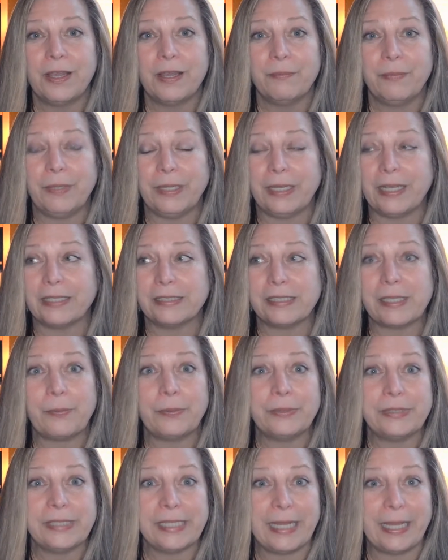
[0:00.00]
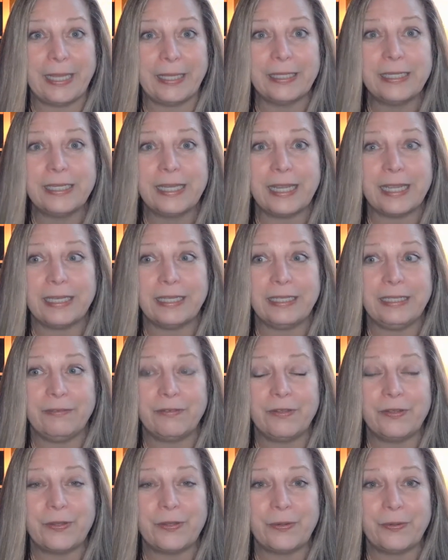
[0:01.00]
because I was a kid. And
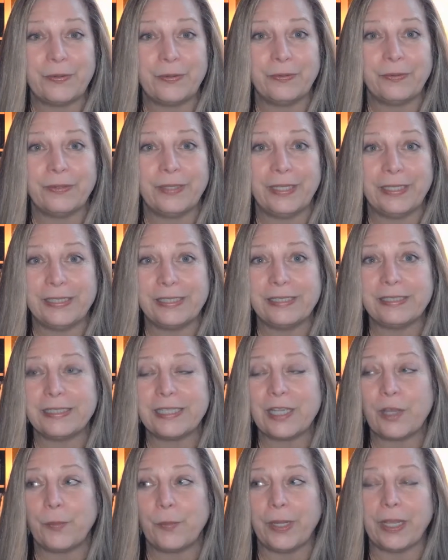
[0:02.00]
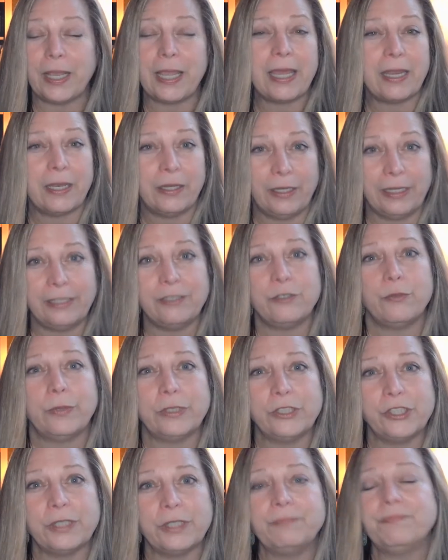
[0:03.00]
even though they didn't tell me, I had an
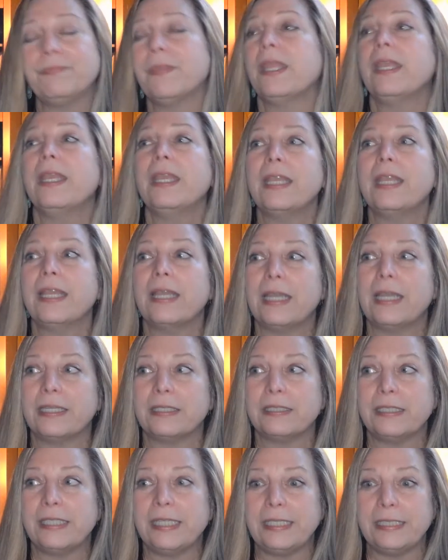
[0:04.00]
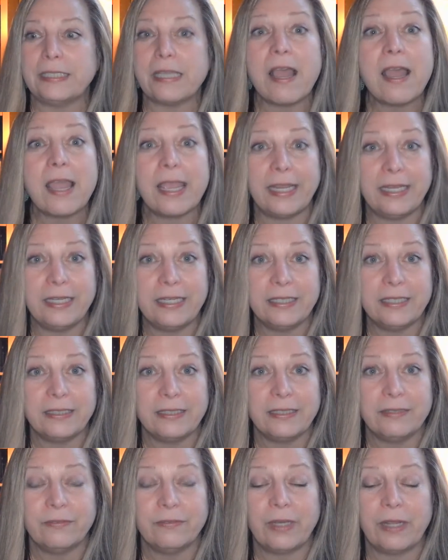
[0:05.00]
intuition. And he died
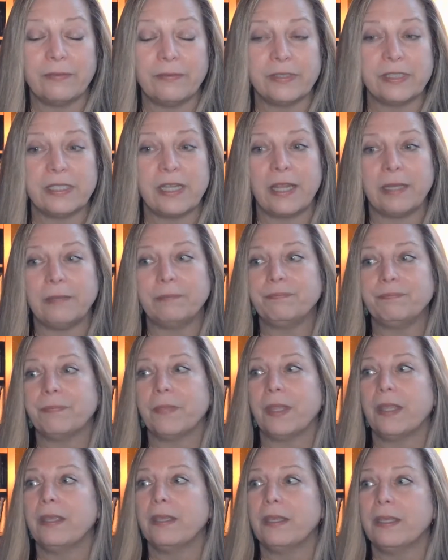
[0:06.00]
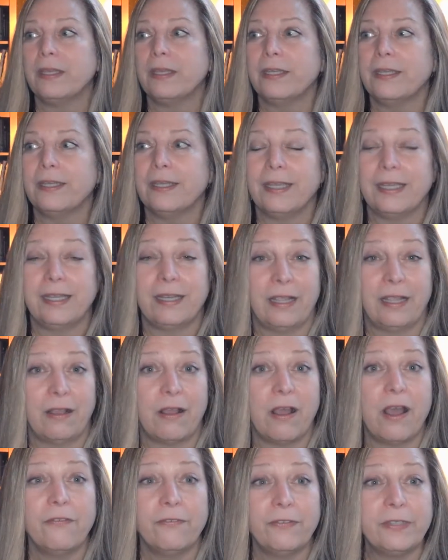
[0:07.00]
when I was 9. And I
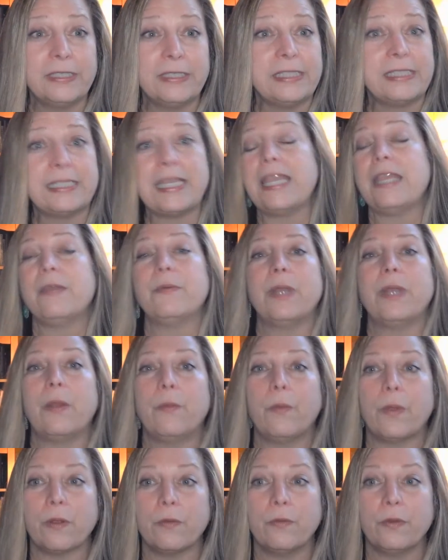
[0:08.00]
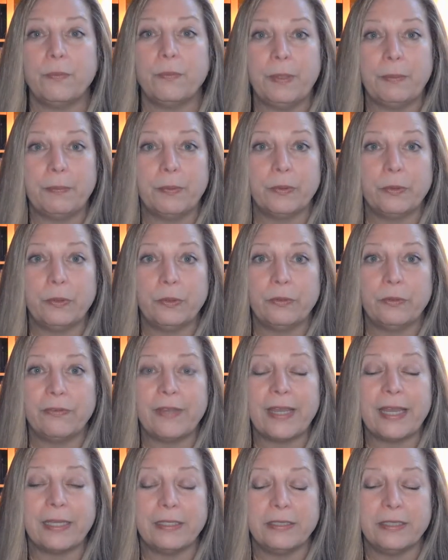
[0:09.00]
often say when I work with people who have
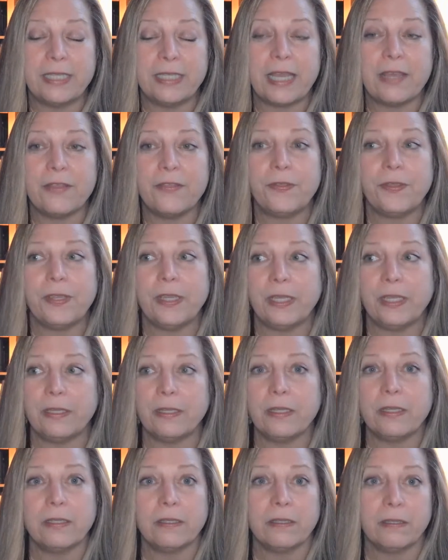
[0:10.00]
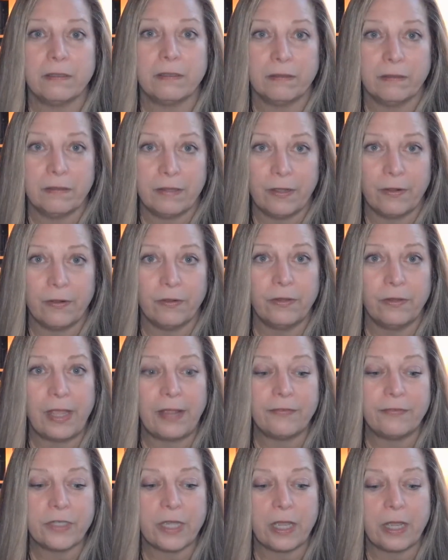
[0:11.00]
had death in their
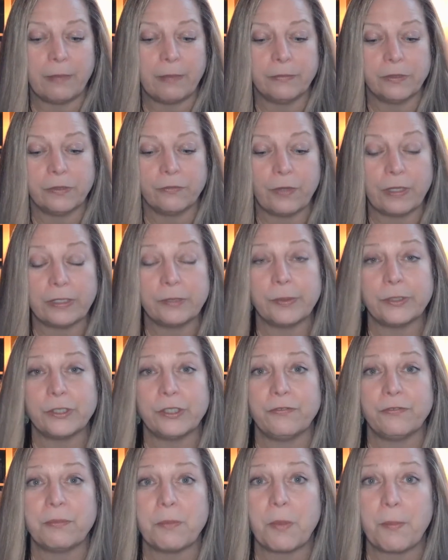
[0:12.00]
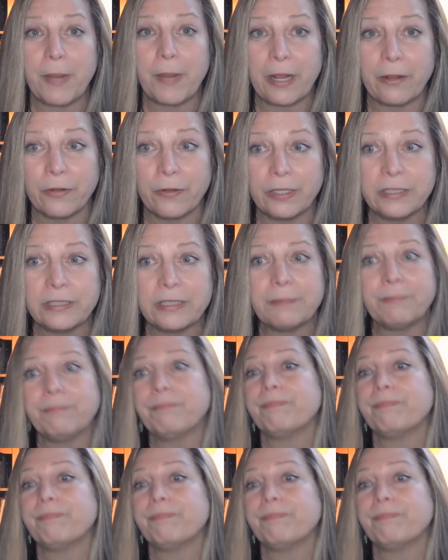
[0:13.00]
lifetimes, especially from a parent,